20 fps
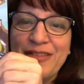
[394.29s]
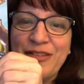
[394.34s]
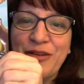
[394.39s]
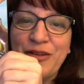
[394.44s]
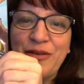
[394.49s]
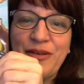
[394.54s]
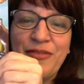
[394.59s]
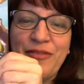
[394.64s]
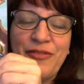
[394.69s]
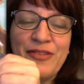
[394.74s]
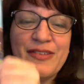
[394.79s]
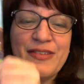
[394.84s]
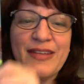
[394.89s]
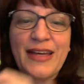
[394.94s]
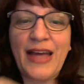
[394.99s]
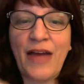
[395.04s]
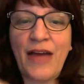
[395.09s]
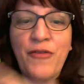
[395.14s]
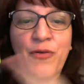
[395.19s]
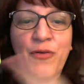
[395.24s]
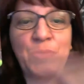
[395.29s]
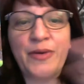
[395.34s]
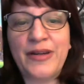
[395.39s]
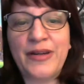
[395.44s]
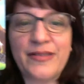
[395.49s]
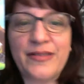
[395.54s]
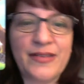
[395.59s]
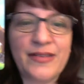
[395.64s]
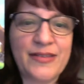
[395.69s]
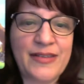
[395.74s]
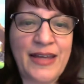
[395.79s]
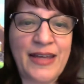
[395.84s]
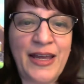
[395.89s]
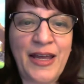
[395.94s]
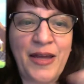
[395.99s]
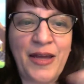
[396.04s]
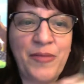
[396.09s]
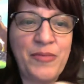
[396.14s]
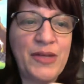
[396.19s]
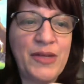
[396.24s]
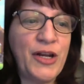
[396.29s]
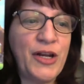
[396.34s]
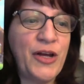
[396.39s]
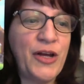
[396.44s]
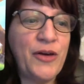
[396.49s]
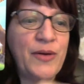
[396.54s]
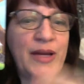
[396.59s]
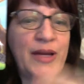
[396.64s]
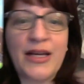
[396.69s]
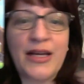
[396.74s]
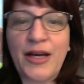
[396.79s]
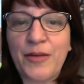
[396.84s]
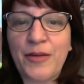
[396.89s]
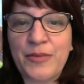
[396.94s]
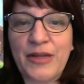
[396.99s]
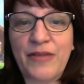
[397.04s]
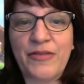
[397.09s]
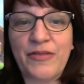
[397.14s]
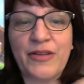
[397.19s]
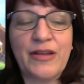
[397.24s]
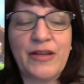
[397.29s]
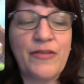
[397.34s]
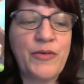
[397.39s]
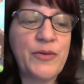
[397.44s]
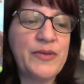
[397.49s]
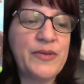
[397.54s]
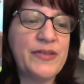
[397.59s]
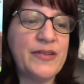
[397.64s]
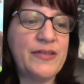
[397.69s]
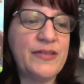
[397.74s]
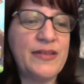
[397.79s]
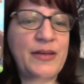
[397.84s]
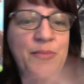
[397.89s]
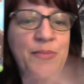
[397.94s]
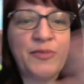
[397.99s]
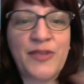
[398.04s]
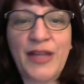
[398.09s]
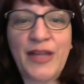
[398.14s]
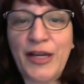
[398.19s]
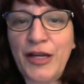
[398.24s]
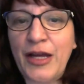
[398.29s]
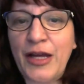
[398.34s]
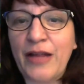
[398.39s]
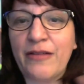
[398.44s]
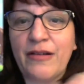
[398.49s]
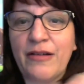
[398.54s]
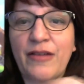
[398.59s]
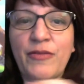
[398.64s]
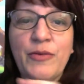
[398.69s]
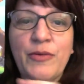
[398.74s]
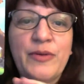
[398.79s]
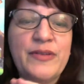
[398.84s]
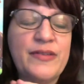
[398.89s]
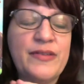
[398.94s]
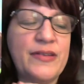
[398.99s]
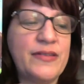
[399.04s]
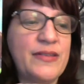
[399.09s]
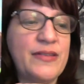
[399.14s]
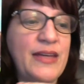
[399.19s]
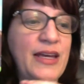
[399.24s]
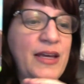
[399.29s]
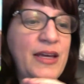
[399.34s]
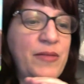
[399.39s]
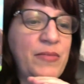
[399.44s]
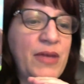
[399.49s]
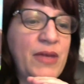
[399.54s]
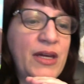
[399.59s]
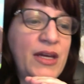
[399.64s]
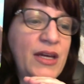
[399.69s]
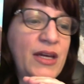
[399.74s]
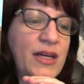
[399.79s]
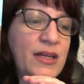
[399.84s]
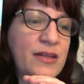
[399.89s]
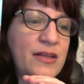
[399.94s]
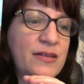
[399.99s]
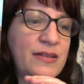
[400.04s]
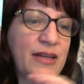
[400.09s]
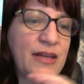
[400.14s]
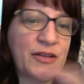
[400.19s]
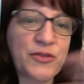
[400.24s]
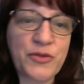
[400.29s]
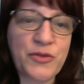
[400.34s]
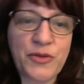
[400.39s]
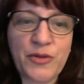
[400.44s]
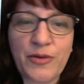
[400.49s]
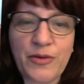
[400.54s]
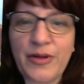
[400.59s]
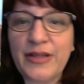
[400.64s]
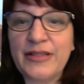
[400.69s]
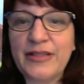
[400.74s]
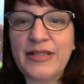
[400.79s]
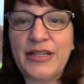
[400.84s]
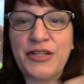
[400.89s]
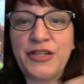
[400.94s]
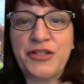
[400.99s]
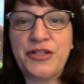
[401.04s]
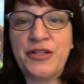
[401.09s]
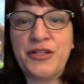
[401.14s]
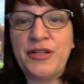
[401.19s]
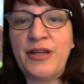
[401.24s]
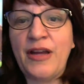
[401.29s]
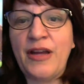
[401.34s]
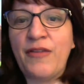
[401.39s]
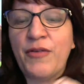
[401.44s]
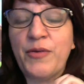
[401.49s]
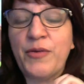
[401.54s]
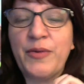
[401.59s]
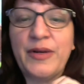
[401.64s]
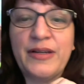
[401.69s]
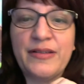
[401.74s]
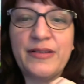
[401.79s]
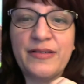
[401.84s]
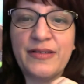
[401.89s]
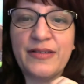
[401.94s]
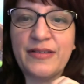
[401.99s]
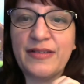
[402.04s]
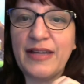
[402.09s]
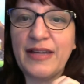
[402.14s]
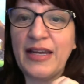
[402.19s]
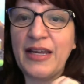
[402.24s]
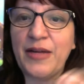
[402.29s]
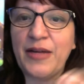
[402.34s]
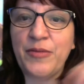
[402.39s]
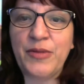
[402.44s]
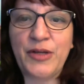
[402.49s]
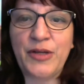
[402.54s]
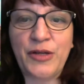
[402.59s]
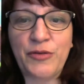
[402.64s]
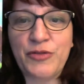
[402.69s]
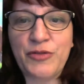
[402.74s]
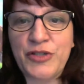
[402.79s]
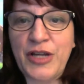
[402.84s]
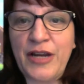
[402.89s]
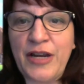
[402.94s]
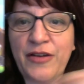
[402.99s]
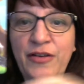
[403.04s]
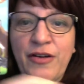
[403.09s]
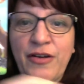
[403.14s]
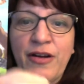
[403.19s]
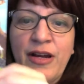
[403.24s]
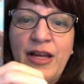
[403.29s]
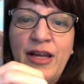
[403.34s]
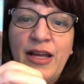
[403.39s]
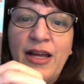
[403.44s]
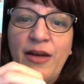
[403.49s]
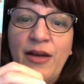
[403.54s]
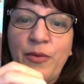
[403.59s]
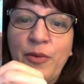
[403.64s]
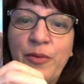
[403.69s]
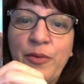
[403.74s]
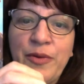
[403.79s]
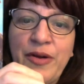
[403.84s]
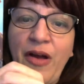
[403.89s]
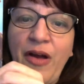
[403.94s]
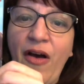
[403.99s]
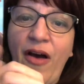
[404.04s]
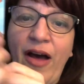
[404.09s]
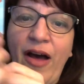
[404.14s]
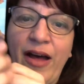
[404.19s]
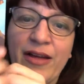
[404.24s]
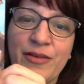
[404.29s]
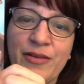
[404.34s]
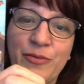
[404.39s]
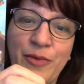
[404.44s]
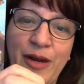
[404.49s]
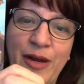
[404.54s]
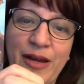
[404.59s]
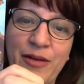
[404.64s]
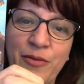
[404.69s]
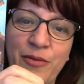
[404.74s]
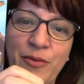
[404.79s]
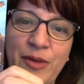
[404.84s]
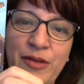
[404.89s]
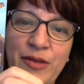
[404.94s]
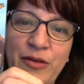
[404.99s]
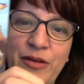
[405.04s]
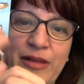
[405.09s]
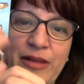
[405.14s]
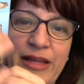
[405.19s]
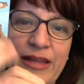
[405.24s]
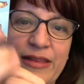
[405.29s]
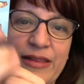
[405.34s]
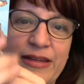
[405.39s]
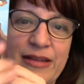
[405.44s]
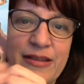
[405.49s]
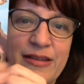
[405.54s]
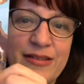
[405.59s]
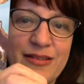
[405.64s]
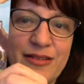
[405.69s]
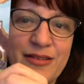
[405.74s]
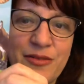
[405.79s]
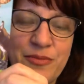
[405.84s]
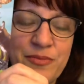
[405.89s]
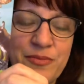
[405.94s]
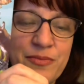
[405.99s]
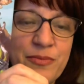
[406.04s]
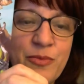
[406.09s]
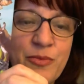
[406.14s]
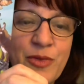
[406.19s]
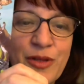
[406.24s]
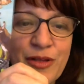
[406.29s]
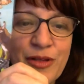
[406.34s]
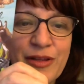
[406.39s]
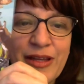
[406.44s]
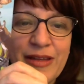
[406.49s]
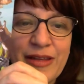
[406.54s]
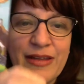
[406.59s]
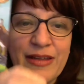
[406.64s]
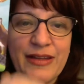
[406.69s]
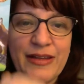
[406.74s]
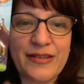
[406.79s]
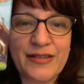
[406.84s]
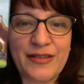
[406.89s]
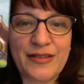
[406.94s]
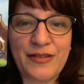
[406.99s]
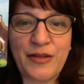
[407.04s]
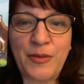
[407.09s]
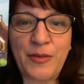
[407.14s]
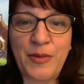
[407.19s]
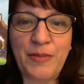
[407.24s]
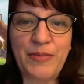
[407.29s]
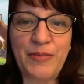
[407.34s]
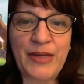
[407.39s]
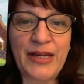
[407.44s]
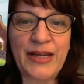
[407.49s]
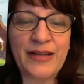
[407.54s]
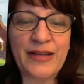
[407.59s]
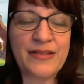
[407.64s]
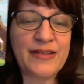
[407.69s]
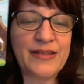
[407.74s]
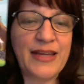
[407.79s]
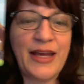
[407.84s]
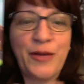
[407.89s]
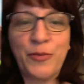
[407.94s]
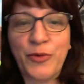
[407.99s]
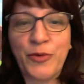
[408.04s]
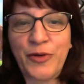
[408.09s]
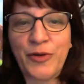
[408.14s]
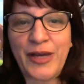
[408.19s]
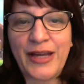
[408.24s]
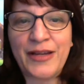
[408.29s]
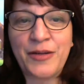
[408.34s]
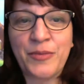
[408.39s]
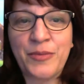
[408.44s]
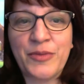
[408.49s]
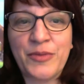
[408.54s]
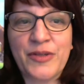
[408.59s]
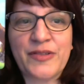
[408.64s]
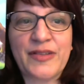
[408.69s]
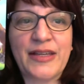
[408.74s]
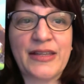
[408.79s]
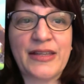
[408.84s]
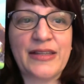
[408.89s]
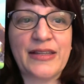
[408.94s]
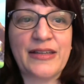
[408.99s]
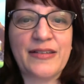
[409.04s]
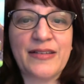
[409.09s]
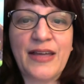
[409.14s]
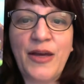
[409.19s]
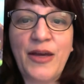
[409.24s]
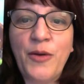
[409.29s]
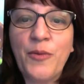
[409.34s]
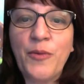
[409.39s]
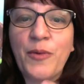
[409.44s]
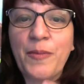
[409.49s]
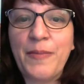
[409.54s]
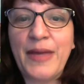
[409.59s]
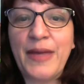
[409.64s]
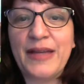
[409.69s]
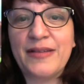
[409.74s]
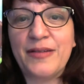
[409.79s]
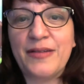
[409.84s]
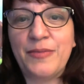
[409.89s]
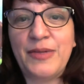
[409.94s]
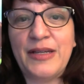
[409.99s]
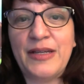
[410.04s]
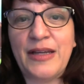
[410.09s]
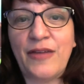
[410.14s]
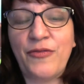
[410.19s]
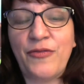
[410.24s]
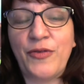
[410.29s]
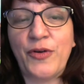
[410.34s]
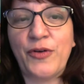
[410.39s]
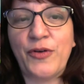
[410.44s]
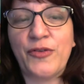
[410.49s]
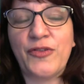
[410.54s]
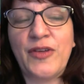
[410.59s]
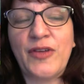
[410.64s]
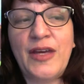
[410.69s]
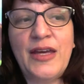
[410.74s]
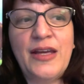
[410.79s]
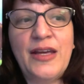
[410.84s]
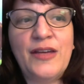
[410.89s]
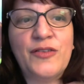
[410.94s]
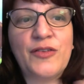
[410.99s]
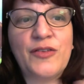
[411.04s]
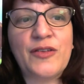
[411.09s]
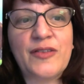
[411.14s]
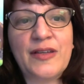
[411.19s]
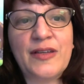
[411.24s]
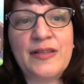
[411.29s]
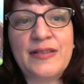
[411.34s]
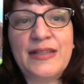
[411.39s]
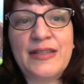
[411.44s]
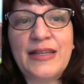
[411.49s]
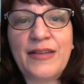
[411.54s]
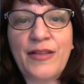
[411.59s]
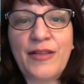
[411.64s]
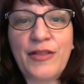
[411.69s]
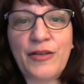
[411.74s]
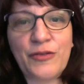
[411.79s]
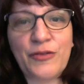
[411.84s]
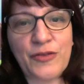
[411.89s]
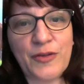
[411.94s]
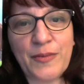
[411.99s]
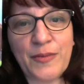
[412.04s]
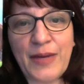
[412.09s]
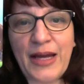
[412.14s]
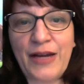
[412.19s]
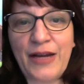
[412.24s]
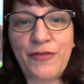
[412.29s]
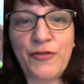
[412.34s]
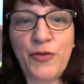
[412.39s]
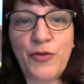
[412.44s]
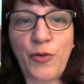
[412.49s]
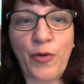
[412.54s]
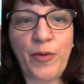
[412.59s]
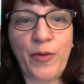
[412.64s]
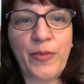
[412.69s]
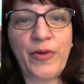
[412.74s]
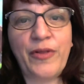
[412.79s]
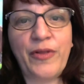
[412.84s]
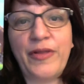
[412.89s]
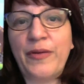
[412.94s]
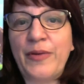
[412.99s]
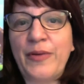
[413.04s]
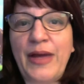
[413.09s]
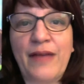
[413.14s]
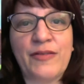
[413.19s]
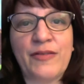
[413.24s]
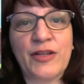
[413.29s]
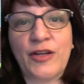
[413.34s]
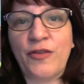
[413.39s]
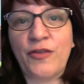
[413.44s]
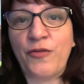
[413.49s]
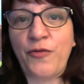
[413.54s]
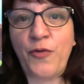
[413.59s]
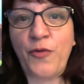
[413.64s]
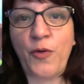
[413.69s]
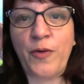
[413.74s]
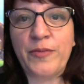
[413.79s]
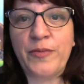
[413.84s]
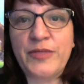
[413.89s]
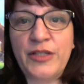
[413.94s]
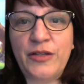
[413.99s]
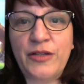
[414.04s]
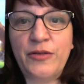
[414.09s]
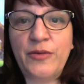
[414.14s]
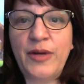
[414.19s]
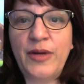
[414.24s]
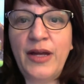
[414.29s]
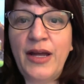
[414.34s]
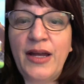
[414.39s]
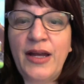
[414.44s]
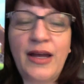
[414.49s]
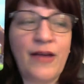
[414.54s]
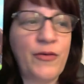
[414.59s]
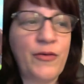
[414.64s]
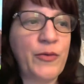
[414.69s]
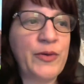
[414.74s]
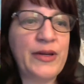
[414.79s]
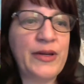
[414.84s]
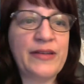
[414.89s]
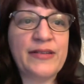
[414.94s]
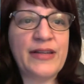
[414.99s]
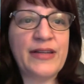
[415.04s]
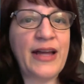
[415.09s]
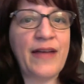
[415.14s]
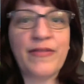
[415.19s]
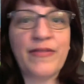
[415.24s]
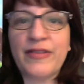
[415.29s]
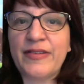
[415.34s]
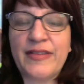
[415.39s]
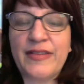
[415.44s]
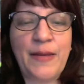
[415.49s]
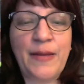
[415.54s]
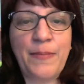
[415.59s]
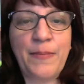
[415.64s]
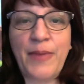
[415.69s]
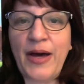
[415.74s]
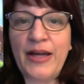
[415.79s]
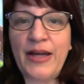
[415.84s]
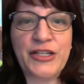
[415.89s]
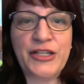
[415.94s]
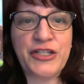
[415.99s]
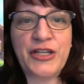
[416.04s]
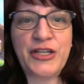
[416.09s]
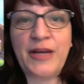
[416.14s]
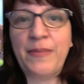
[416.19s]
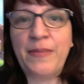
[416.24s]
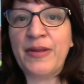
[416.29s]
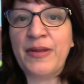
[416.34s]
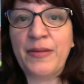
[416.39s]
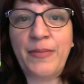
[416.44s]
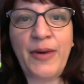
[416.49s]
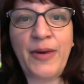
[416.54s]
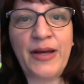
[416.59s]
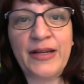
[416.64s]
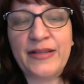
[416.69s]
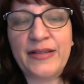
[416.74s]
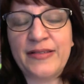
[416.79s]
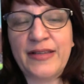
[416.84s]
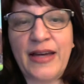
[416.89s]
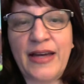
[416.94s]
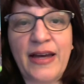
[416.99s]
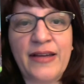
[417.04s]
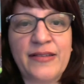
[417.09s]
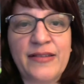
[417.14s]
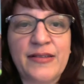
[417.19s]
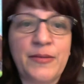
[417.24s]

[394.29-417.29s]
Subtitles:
So if it's like everyone is the same, income level, everyone's the same skin color, everyone's the same sexual orientation, everyone is the same, gender. Well, we're not, right? We look like this. We look like this as human beings. The animal kingdom looks like this. We're meant to be diverse. So this idea that there's some kind of normal that we have to conform to, everyone doesn't have the same body shape and the body size.